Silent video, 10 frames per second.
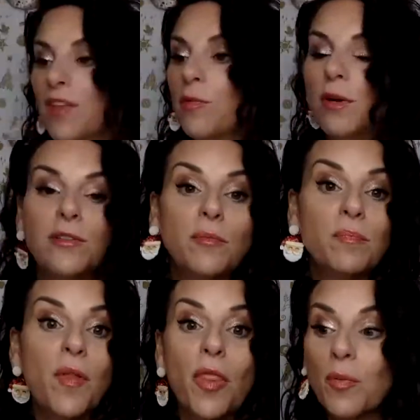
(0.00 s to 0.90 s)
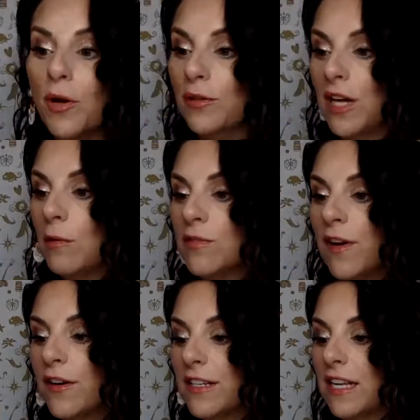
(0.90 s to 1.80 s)
Thrilled. I was
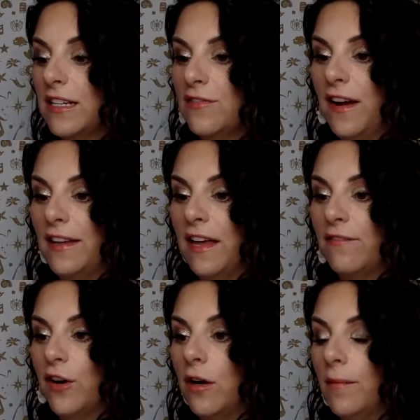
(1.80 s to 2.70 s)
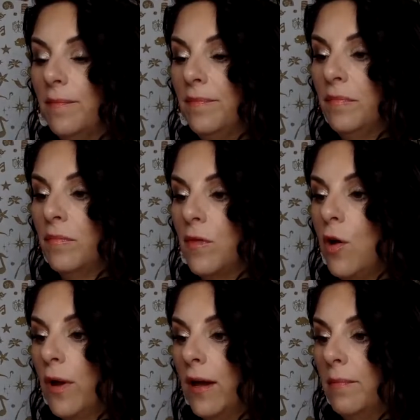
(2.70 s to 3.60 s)
very excited to find that for her.
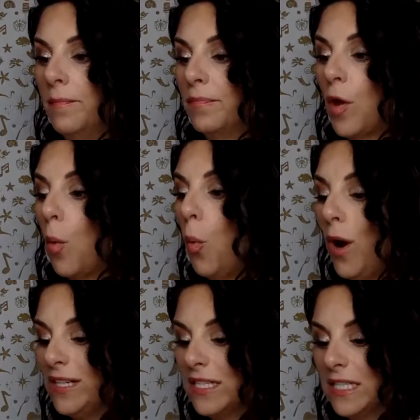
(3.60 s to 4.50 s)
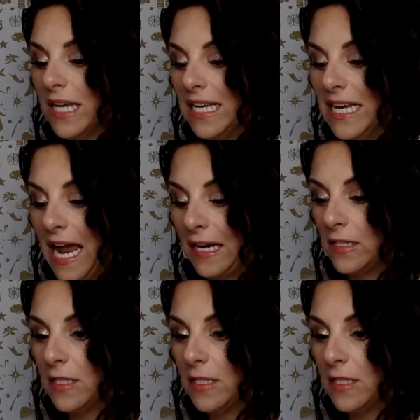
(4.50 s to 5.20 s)
Okay, what's next?